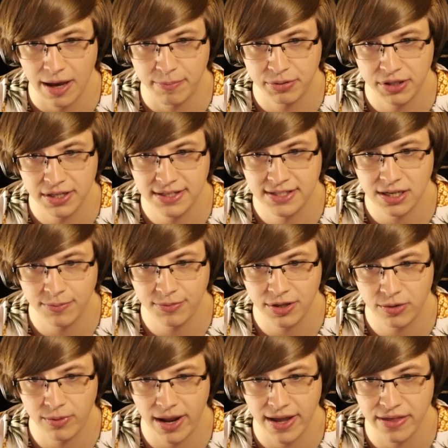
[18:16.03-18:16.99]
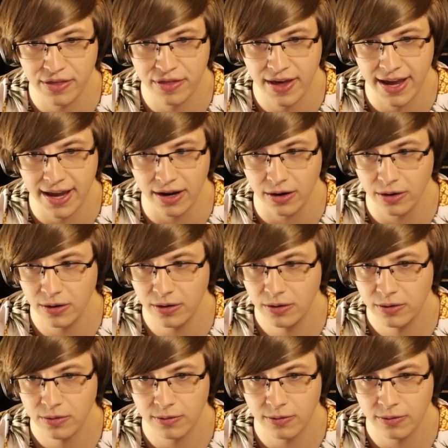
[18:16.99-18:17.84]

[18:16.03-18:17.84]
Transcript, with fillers: place something right there,